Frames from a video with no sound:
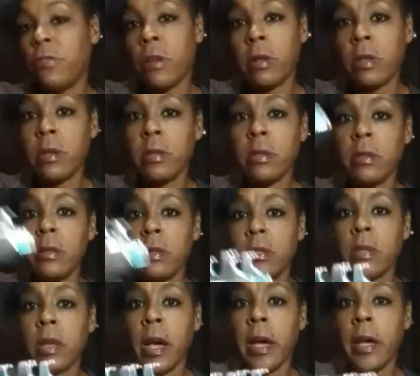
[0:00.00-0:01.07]
chucked this to the
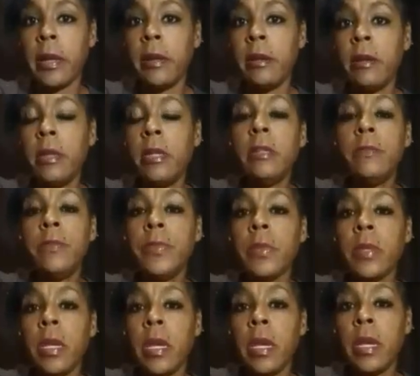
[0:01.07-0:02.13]
side
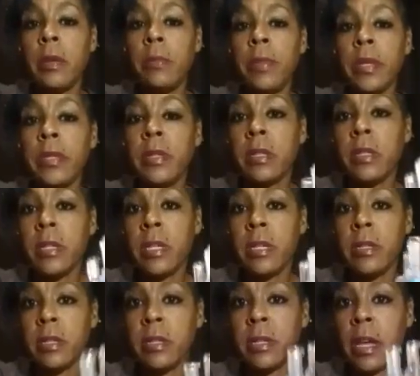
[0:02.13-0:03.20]
and
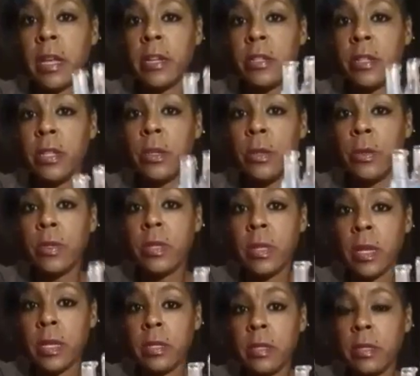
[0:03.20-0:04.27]
basically decided to use
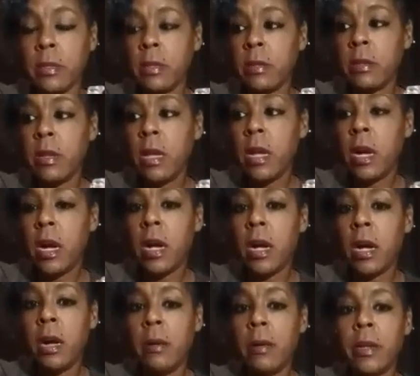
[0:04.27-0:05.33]
this.
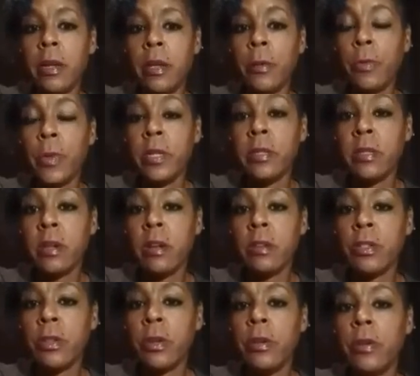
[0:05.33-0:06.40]
Another reason
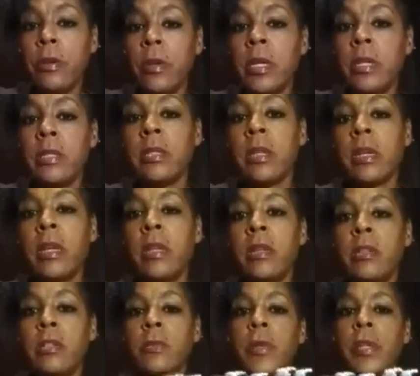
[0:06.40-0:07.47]
I'll show you in a
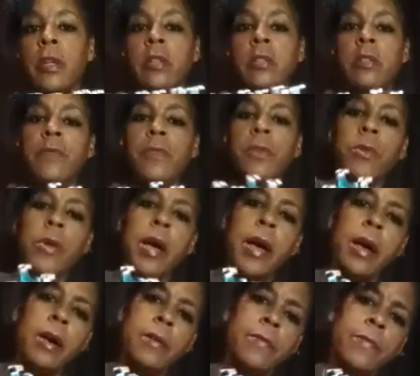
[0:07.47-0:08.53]
second is because if you
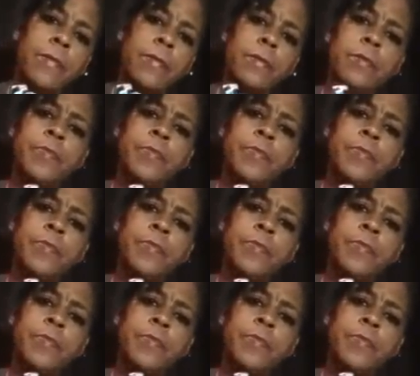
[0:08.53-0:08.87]
have,